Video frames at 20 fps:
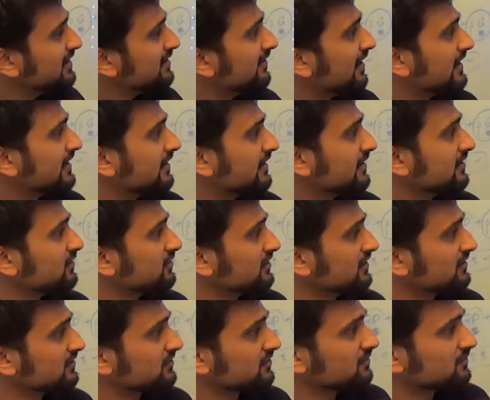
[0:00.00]
divided into
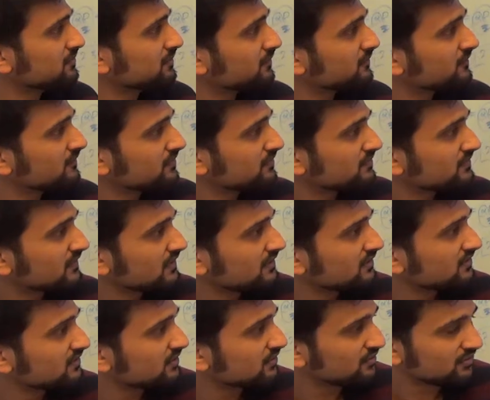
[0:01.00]
these two.
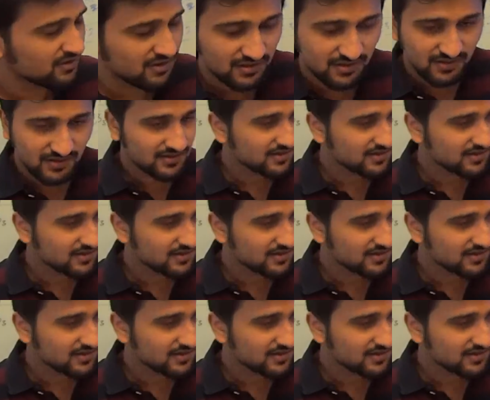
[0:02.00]
So uh,